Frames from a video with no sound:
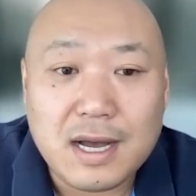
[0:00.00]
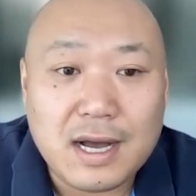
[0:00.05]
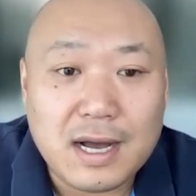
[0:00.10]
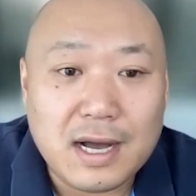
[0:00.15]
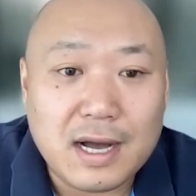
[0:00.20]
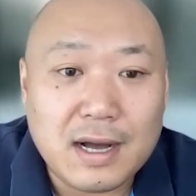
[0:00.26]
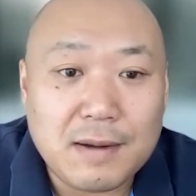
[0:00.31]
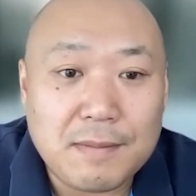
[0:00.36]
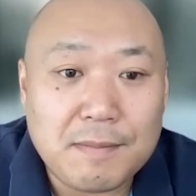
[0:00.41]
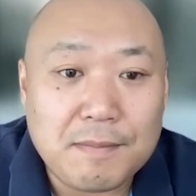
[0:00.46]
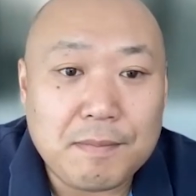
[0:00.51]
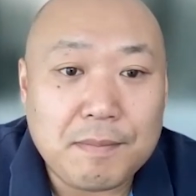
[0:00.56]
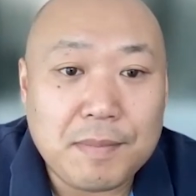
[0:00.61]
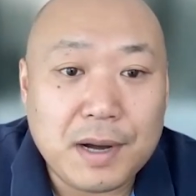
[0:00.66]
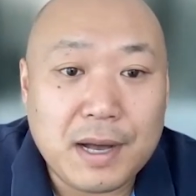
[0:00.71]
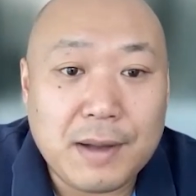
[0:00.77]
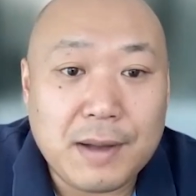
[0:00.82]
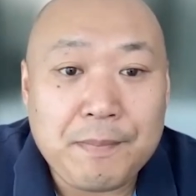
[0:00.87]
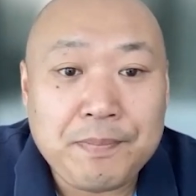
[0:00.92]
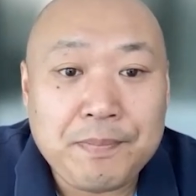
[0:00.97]

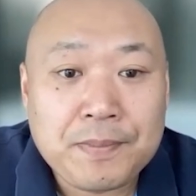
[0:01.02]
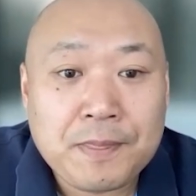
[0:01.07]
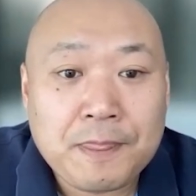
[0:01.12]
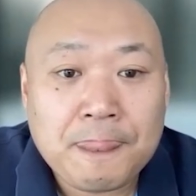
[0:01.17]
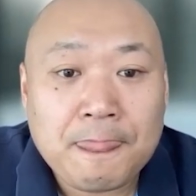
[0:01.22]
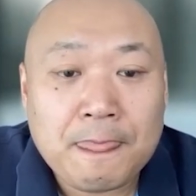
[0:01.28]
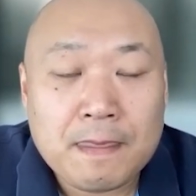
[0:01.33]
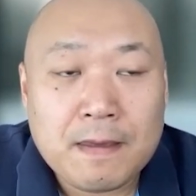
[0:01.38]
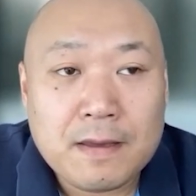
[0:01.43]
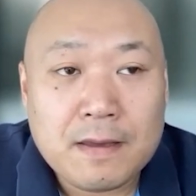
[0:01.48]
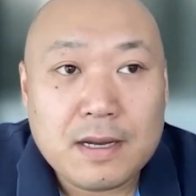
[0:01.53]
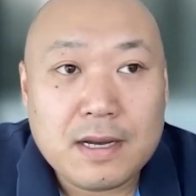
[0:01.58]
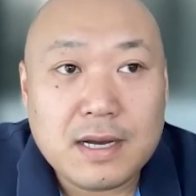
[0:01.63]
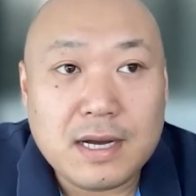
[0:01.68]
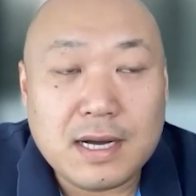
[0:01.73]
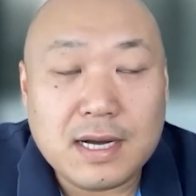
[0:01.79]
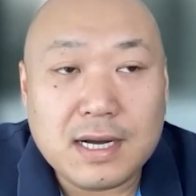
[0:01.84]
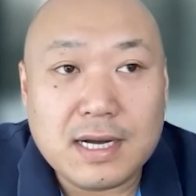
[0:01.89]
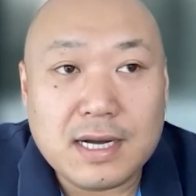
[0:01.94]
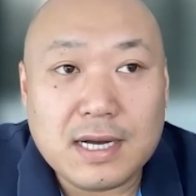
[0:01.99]
but
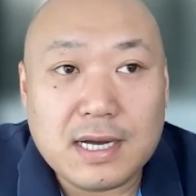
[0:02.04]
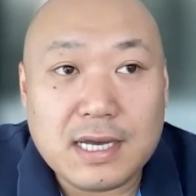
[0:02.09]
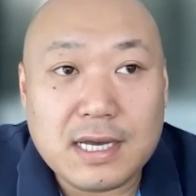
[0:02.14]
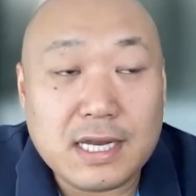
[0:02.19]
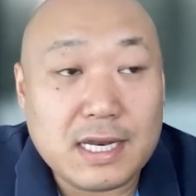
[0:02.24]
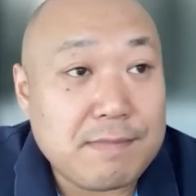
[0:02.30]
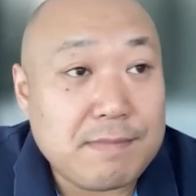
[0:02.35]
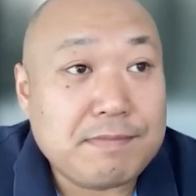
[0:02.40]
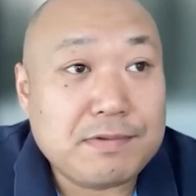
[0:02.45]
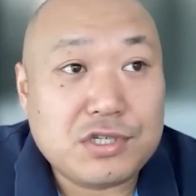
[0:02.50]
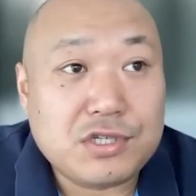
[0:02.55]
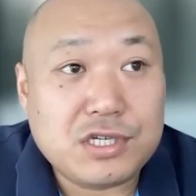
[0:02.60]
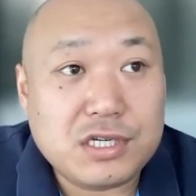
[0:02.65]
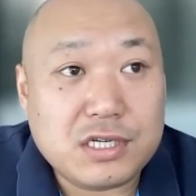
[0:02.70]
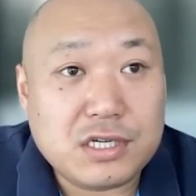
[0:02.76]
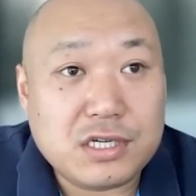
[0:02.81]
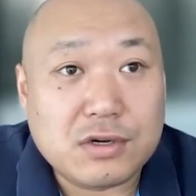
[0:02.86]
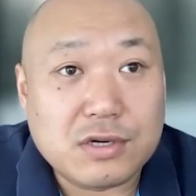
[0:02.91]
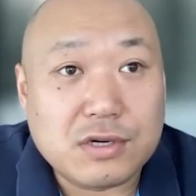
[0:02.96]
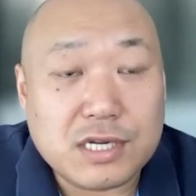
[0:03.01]

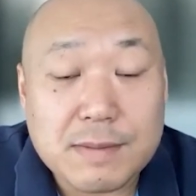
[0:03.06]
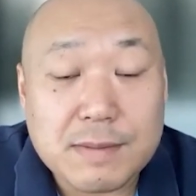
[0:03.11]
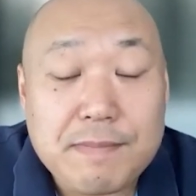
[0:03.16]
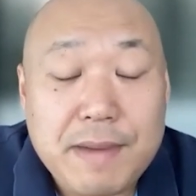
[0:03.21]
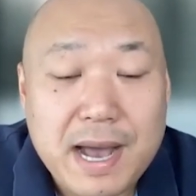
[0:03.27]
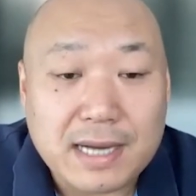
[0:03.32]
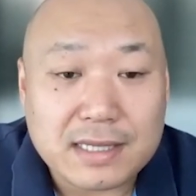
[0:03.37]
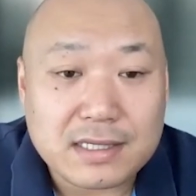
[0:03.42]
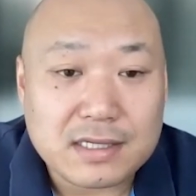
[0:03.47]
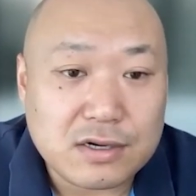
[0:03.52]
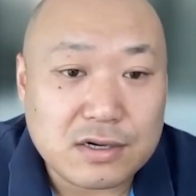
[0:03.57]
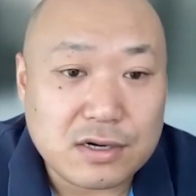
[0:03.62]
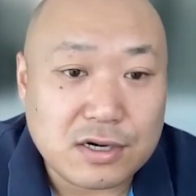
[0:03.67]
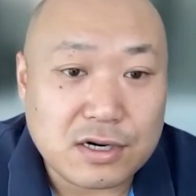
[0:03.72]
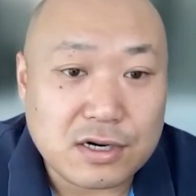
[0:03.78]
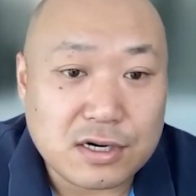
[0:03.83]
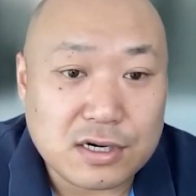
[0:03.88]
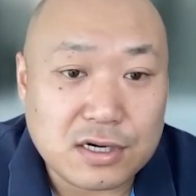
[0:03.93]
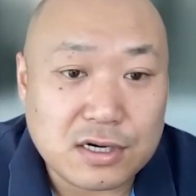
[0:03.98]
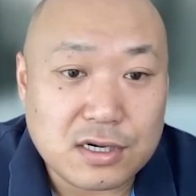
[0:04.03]
it impacted
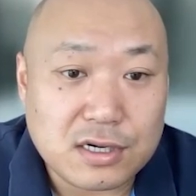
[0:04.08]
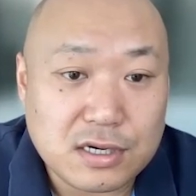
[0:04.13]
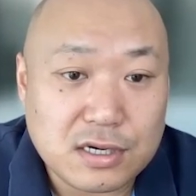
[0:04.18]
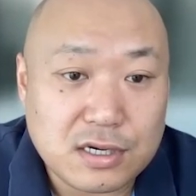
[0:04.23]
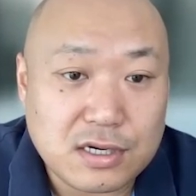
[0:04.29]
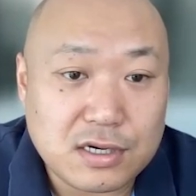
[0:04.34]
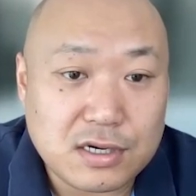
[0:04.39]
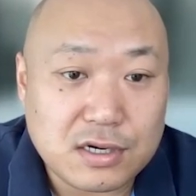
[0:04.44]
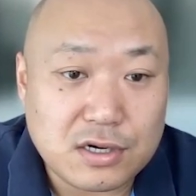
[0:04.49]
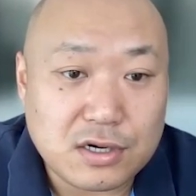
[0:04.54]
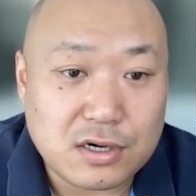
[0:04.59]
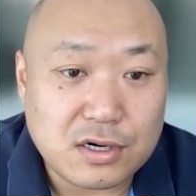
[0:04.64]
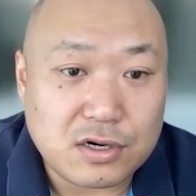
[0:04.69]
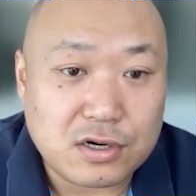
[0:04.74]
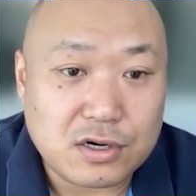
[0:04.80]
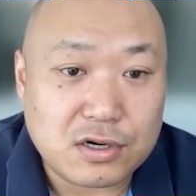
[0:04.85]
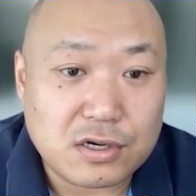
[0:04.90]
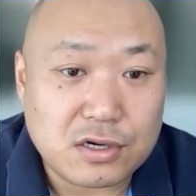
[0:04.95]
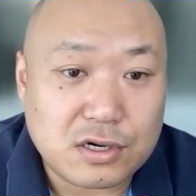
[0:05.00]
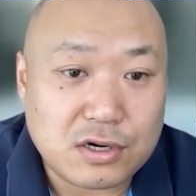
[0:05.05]

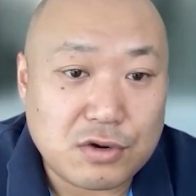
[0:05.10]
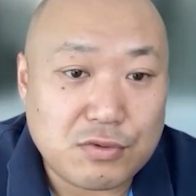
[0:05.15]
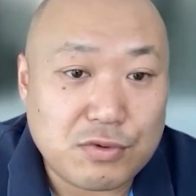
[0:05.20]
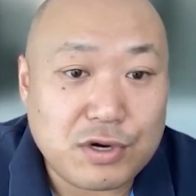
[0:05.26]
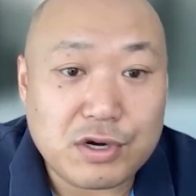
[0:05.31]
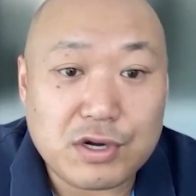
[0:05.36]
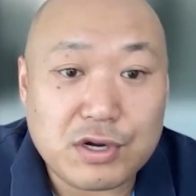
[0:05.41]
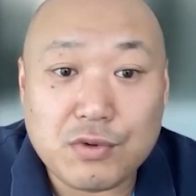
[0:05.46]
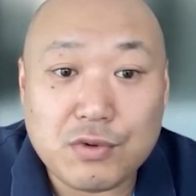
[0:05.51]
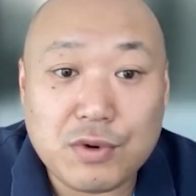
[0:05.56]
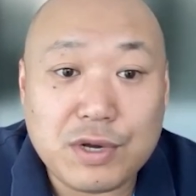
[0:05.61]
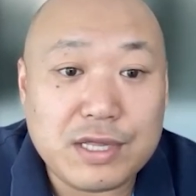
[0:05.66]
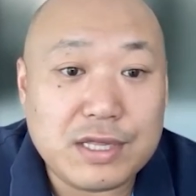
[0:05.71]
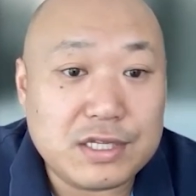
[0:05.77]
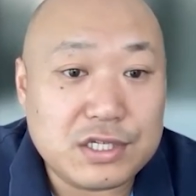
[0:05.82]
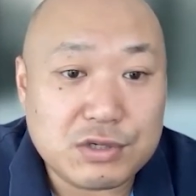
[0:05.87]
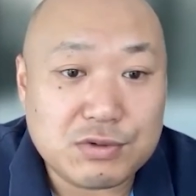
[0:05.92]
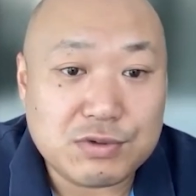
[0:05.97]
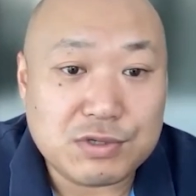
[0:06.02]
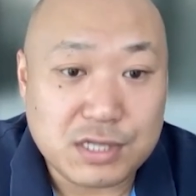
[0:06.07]
her career in the way
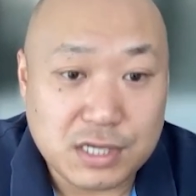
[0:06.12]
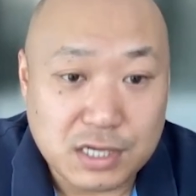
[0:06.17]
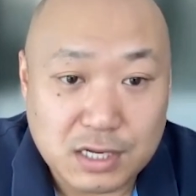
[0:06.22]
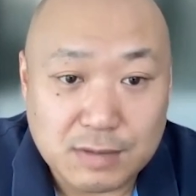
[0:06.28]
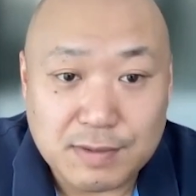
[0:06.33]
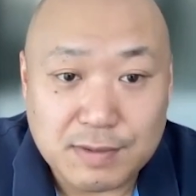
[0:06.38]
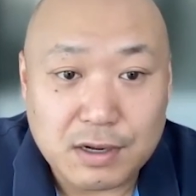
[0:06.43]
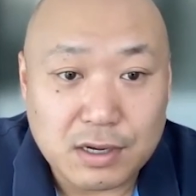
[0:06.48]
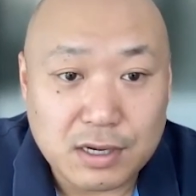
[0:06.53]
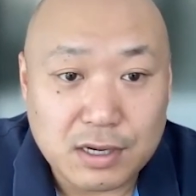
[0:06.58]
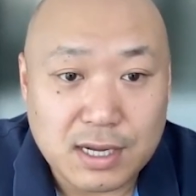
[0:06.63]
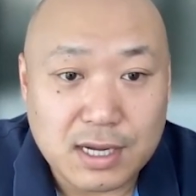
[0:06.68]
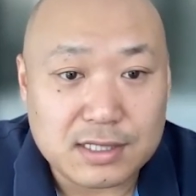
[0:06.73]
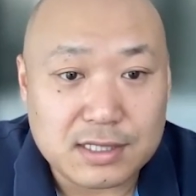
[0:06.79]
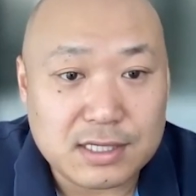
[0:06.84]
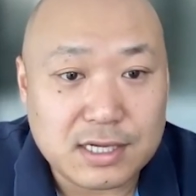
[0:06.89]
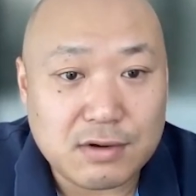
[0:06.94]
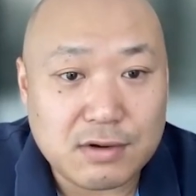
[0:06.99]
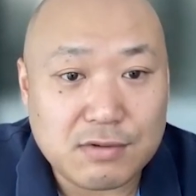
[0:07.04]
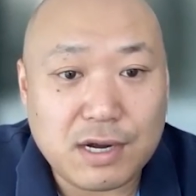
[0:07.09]
that she was thinking about
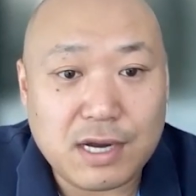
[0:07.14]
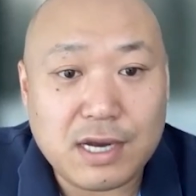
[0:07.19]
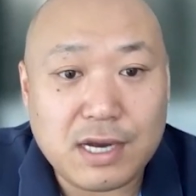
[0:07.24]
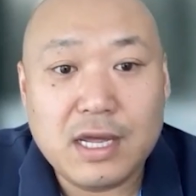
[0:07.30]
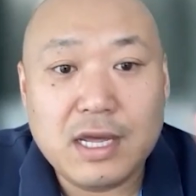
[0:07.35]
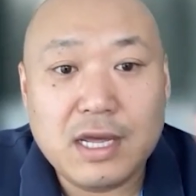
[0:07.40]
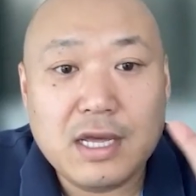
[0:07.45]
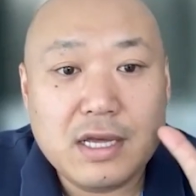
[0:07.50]
content, right?